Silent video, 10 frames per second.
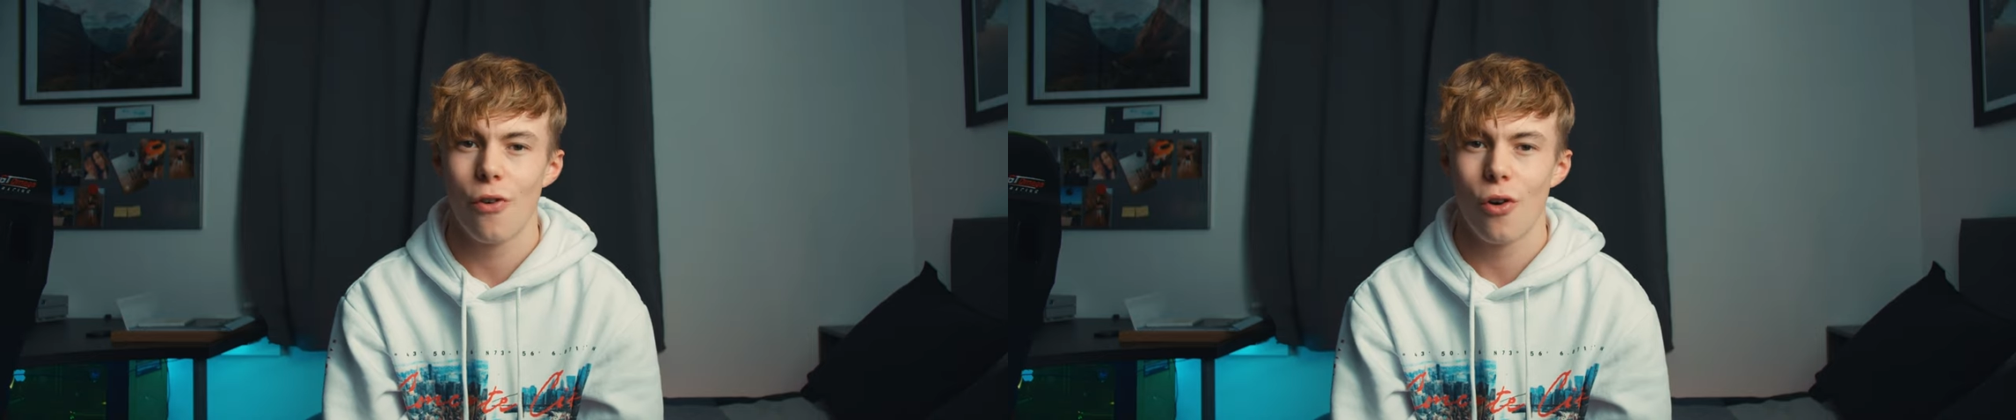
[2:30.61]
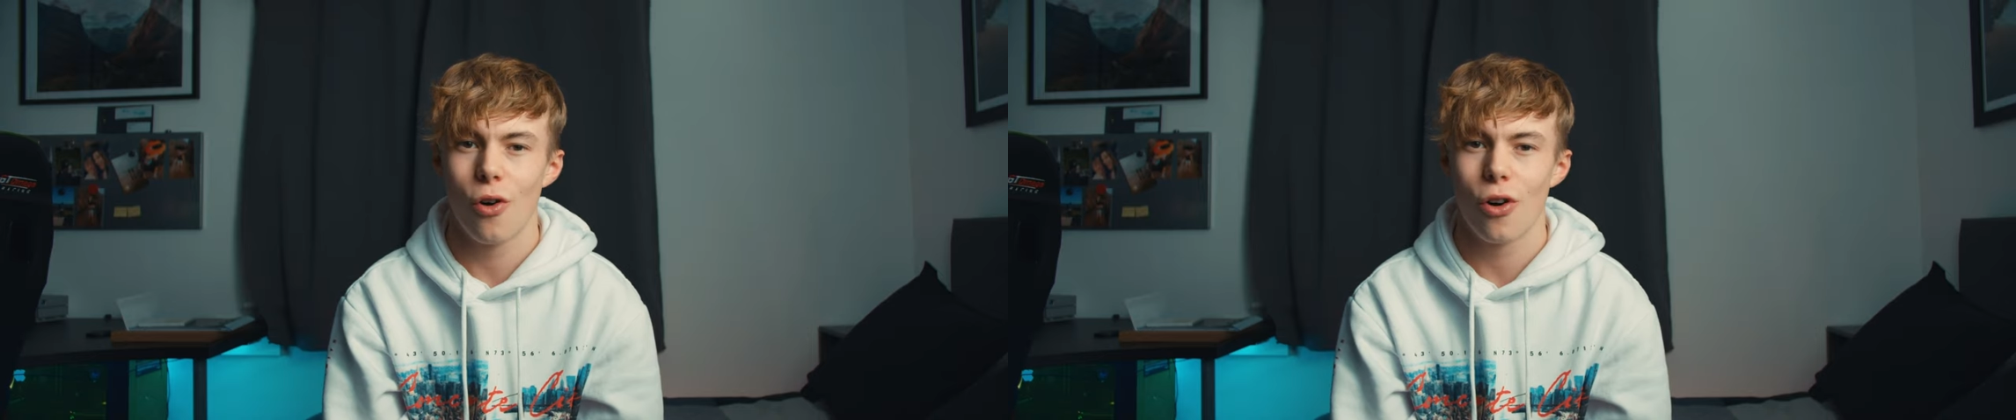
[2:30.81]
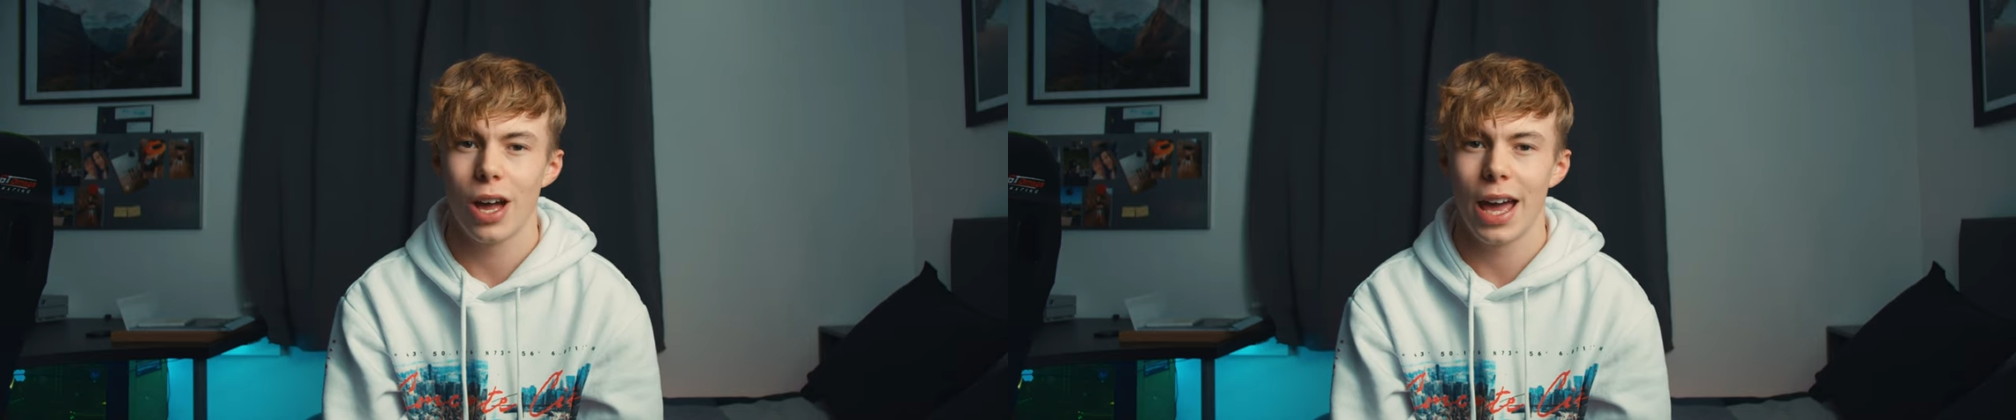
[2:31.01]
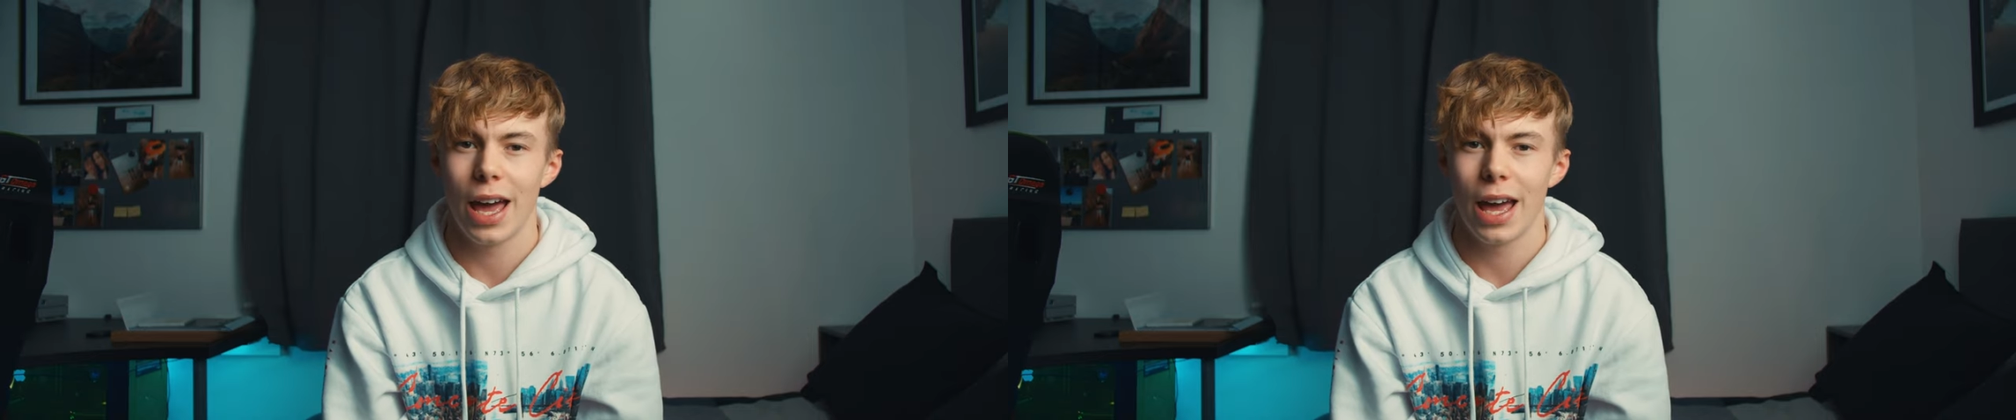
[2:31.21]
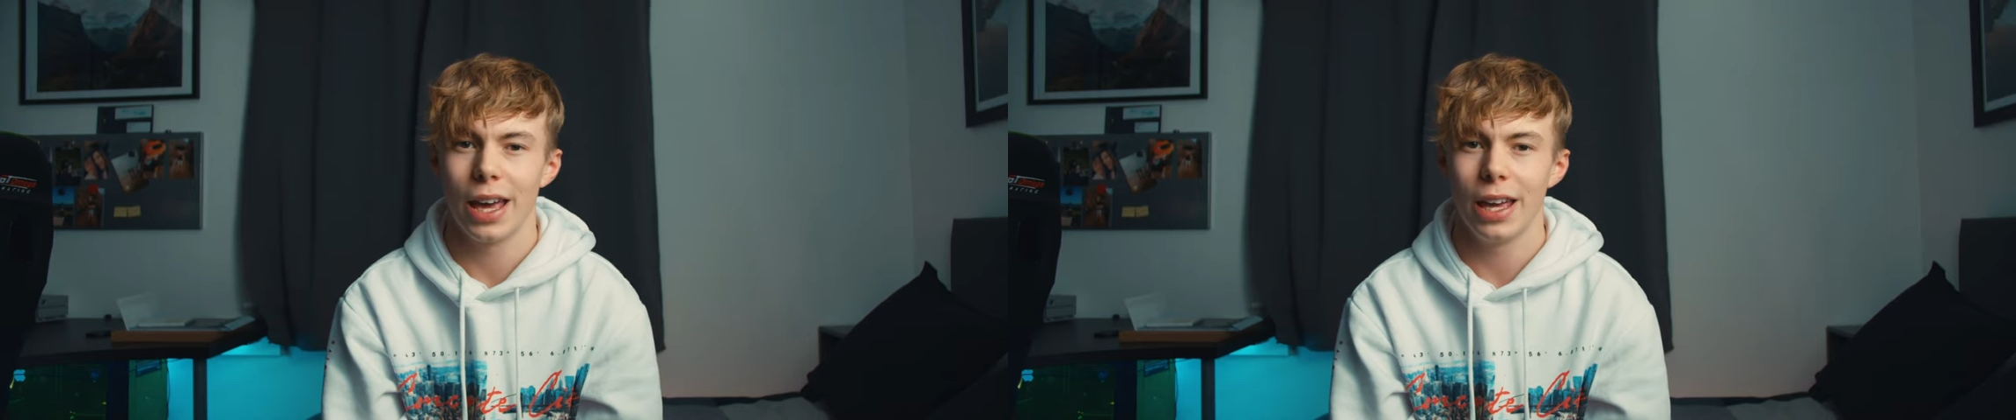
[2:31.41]

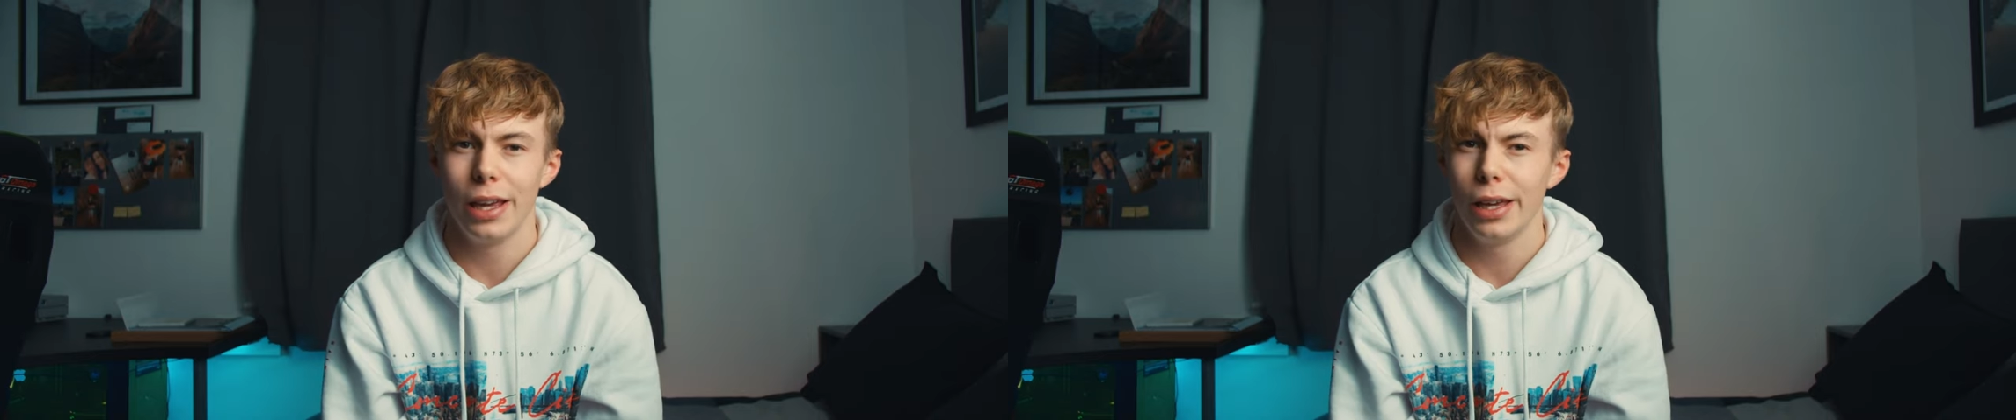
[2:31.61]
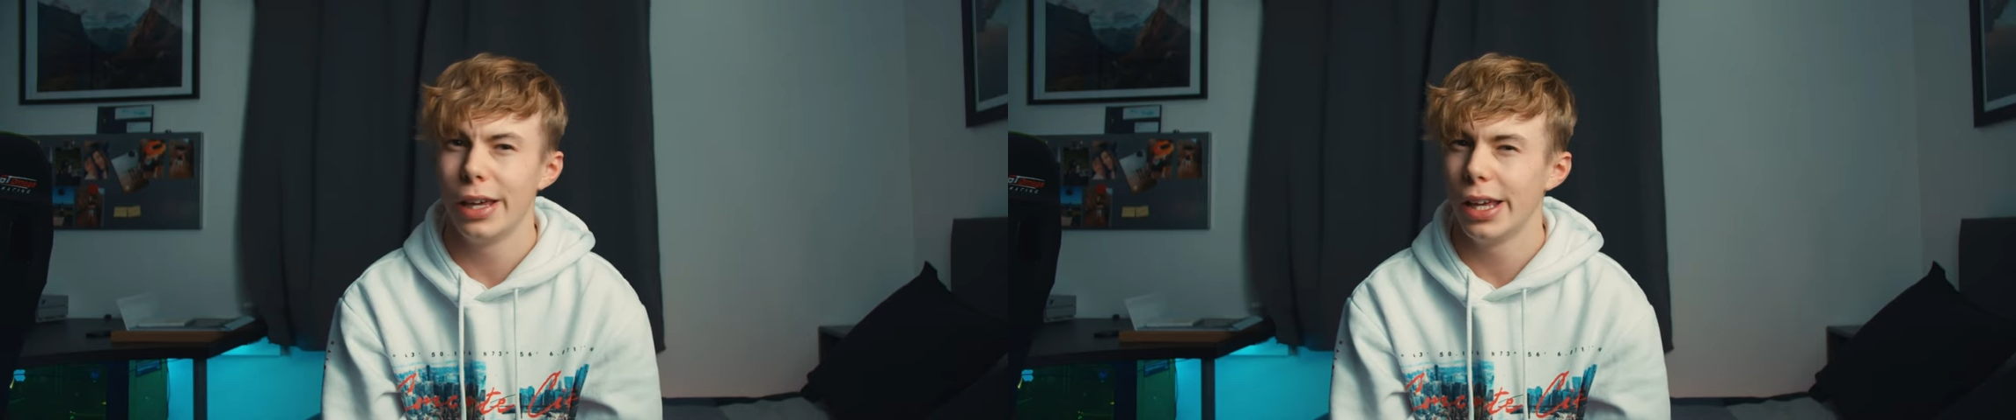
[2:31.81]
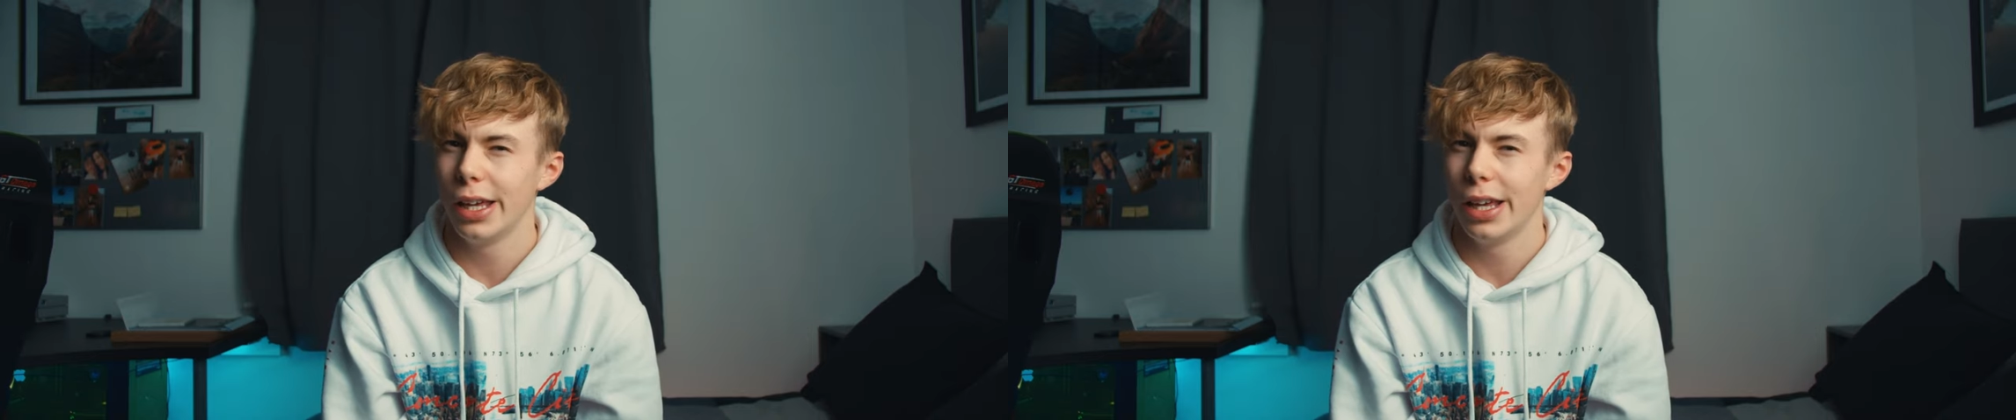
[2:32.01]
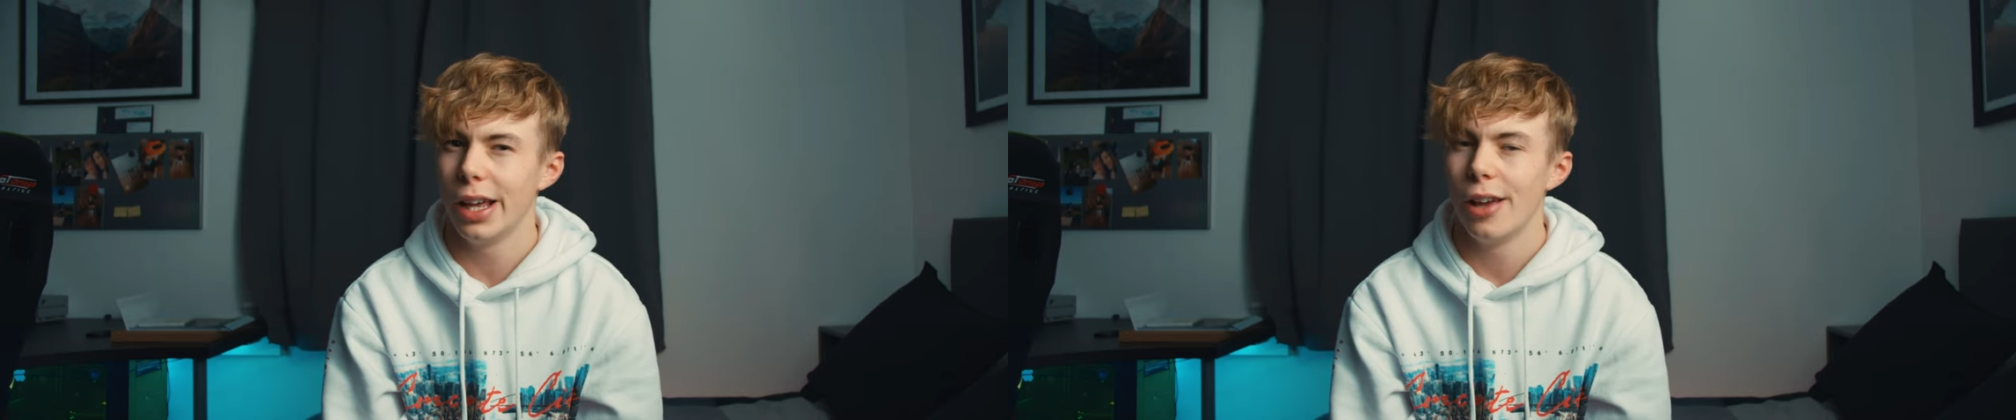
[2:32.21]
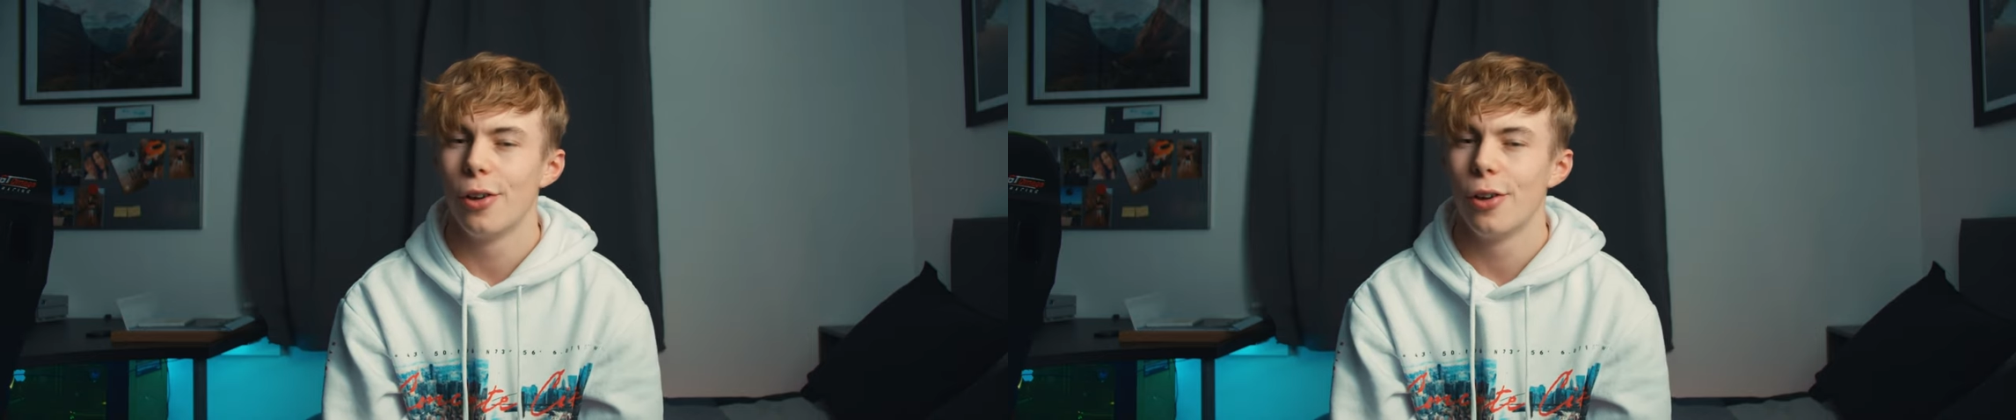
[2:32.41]
4K,